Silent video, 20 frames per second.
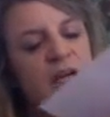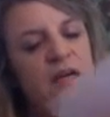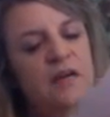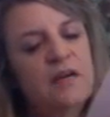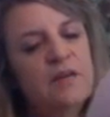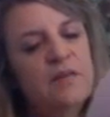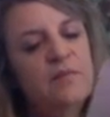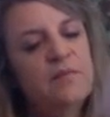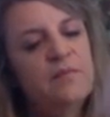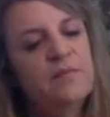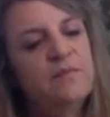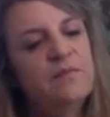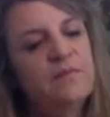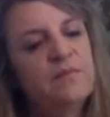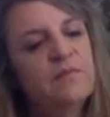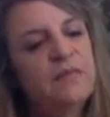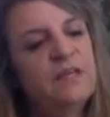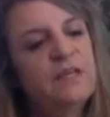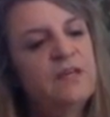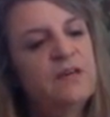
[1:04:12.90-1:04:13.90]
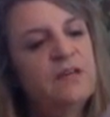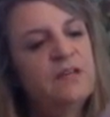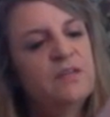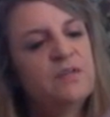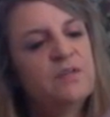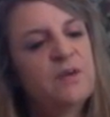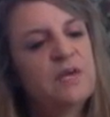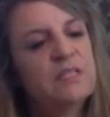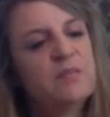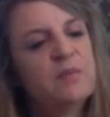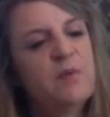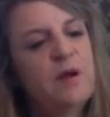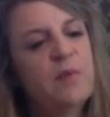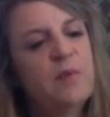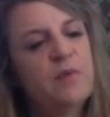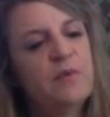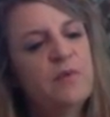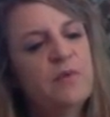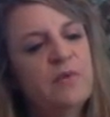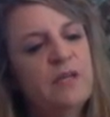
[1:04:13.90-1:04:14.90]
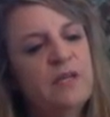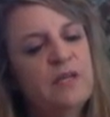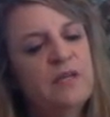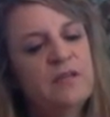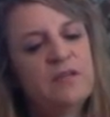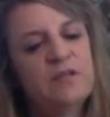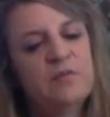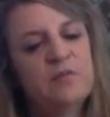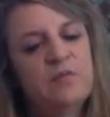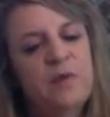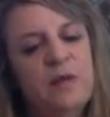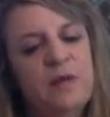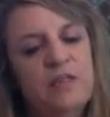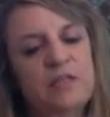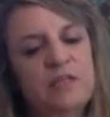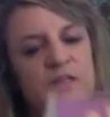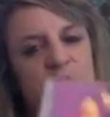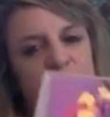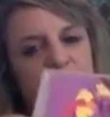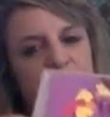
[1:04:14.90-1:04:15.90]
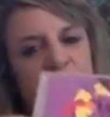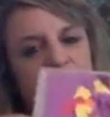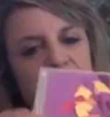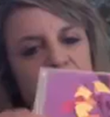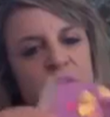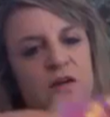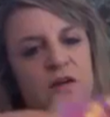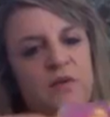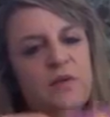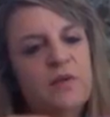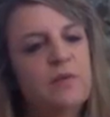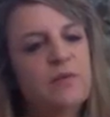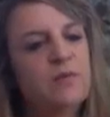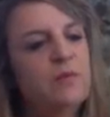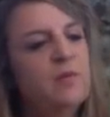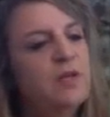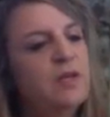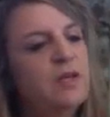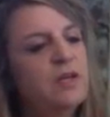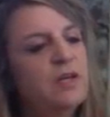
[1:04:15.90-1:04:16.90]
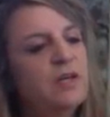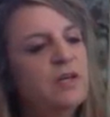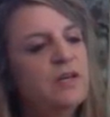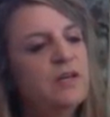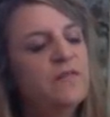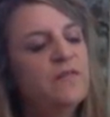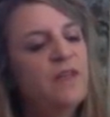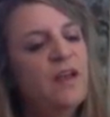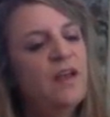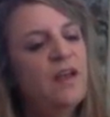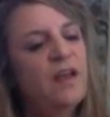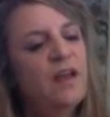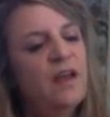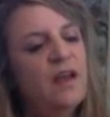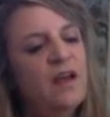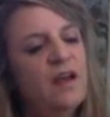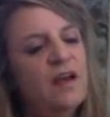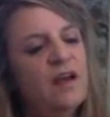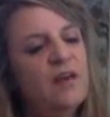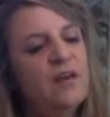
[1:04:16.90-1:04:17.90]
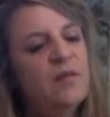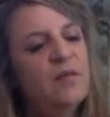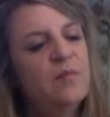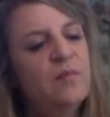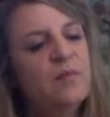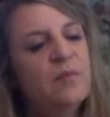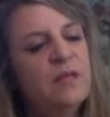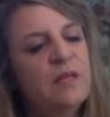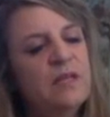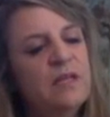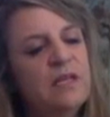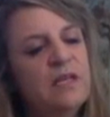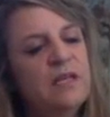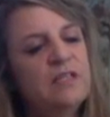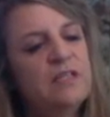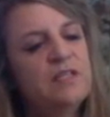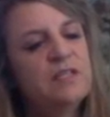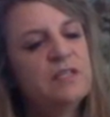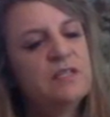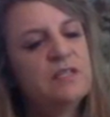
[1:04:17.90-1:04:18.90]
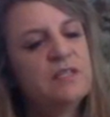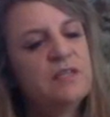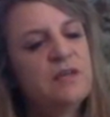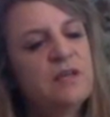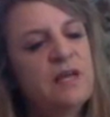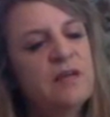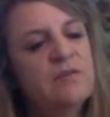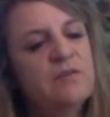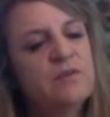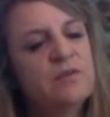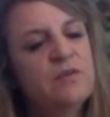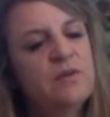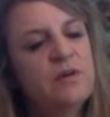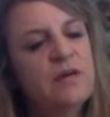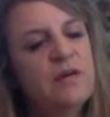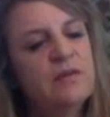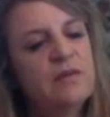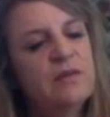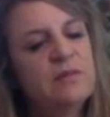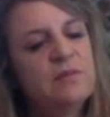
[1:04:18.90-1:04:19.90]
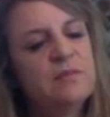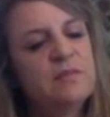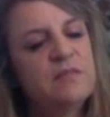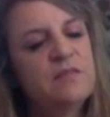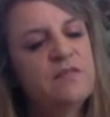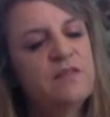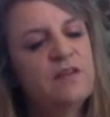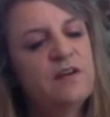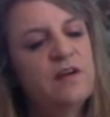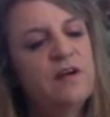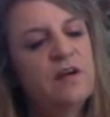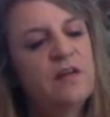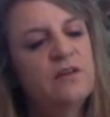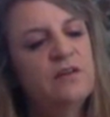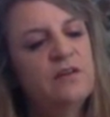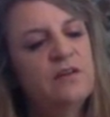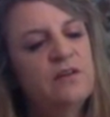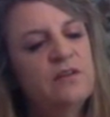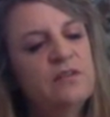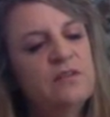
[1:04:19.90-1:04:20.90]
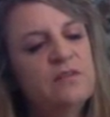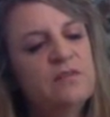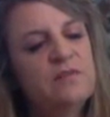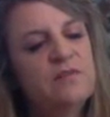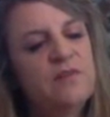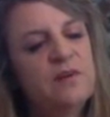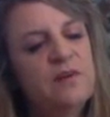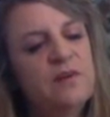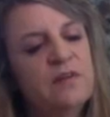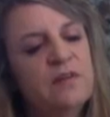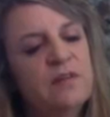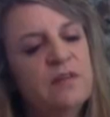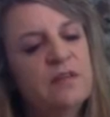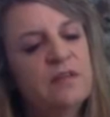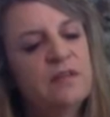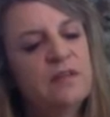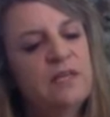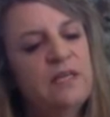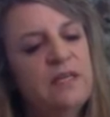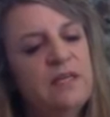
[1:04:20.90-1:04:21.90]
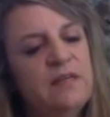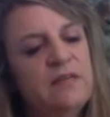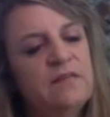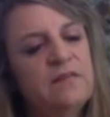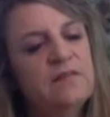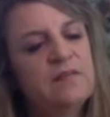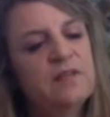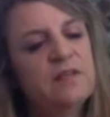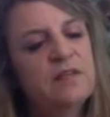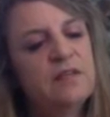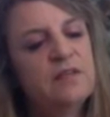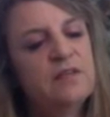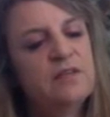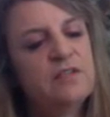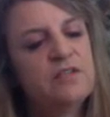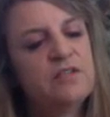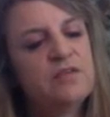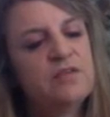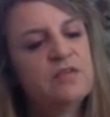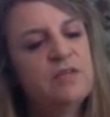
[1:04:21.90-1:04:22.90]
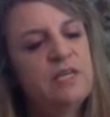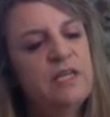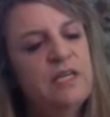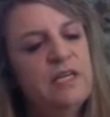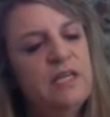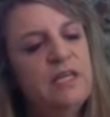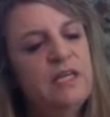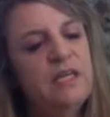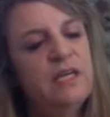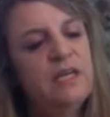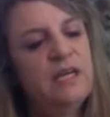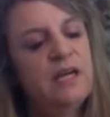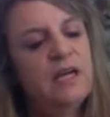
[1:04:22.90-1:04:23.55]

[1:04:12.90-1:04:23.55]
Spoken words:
it dries properly. So probably drying it open would be good. And then I just kind of tore out some different colors for the leaves on our tree